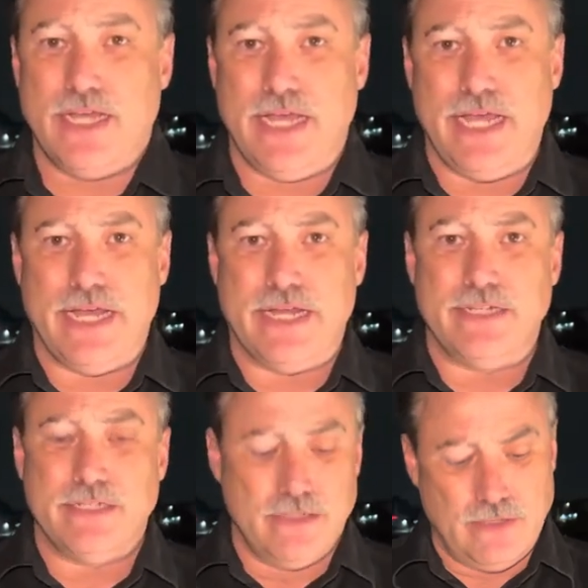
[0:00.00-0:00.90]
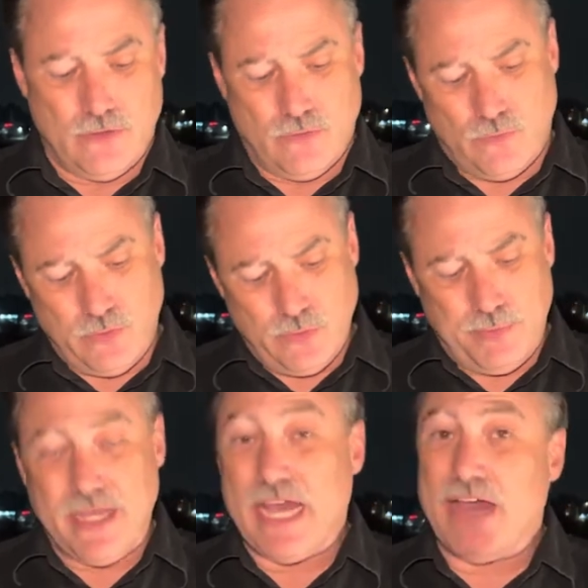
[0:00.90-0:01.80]
and we will
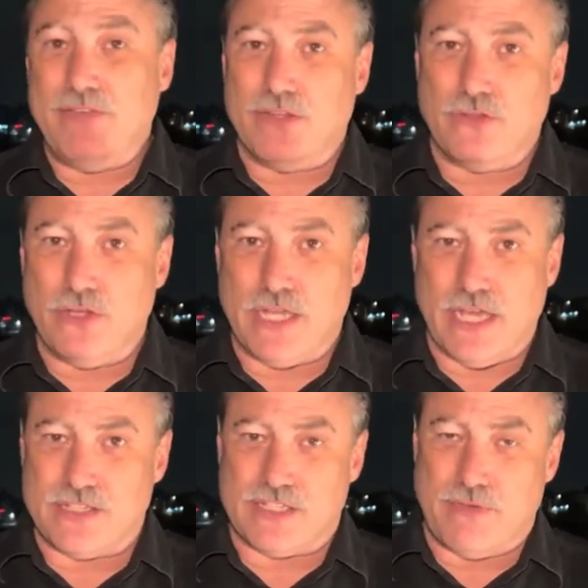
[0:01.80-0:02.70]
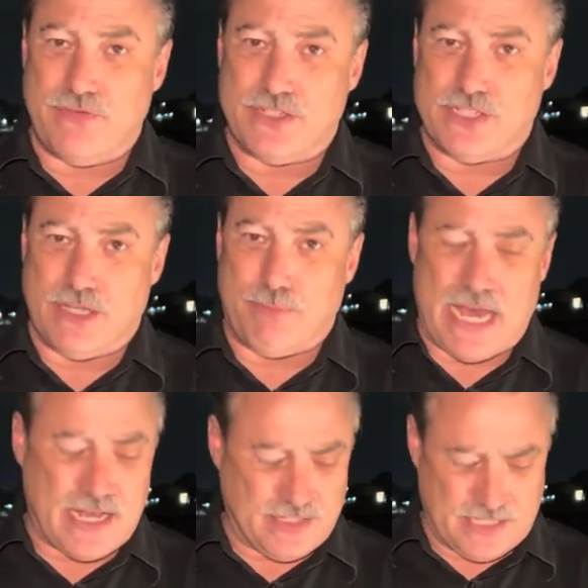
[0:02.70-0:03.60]
be having a look at some of its
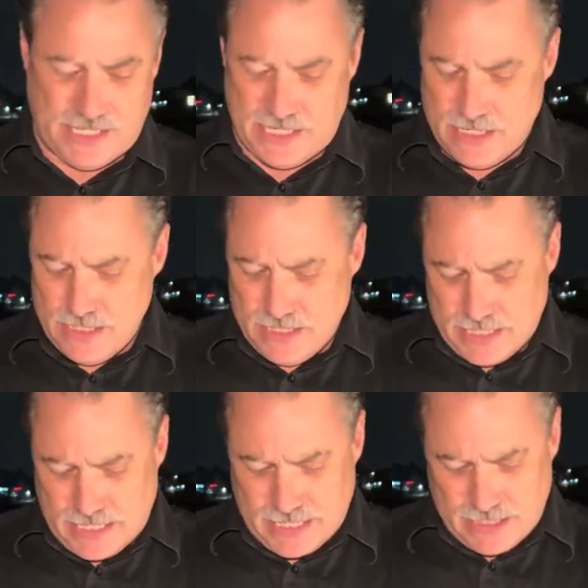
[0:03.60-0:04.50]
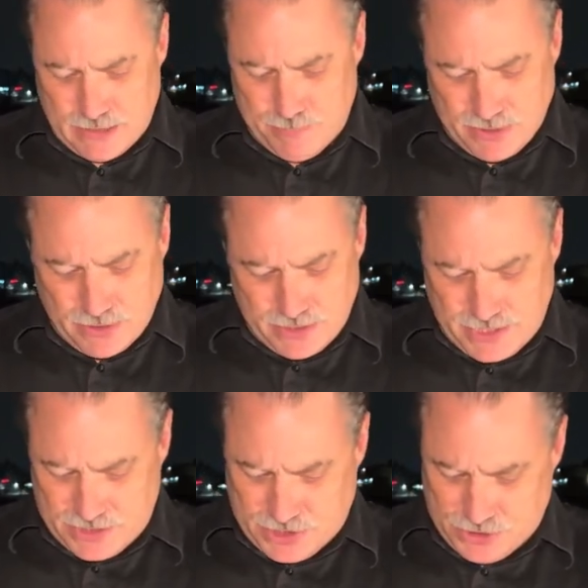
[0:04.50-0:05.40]
capacity and
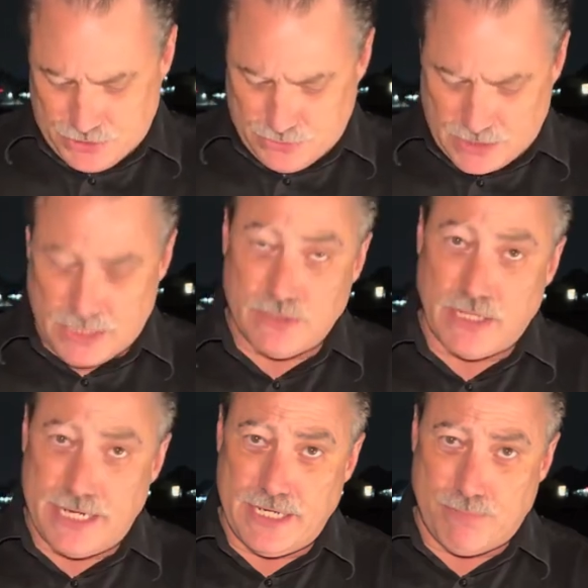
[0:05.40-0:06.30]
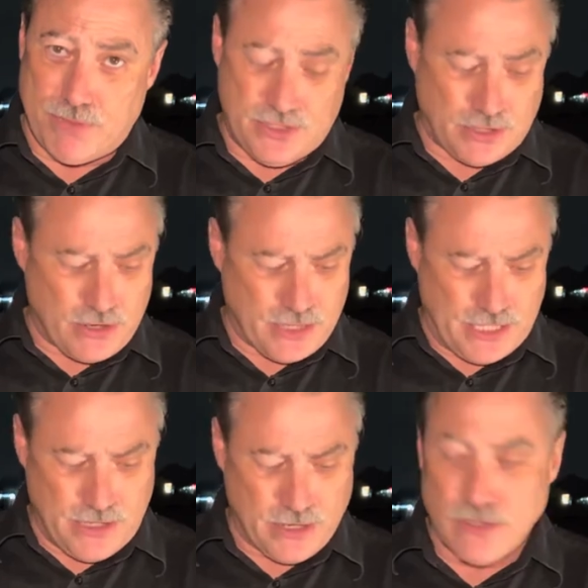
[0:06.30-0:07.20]
ability to light up the dark
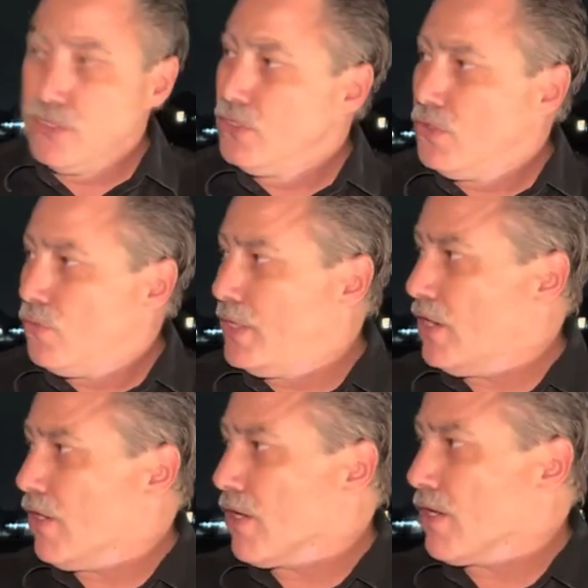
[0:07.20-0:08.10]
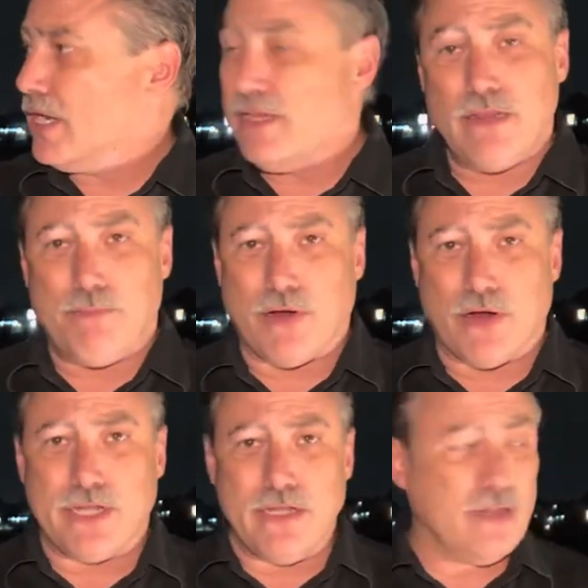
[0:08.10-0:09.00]
here. We are in the
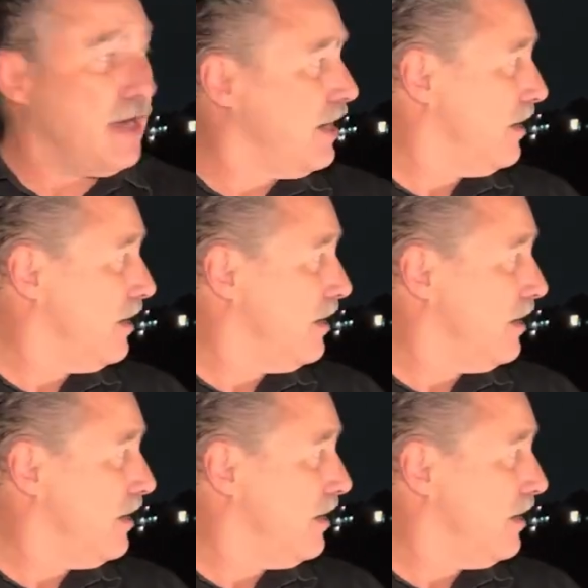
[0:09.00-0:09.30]
parking lot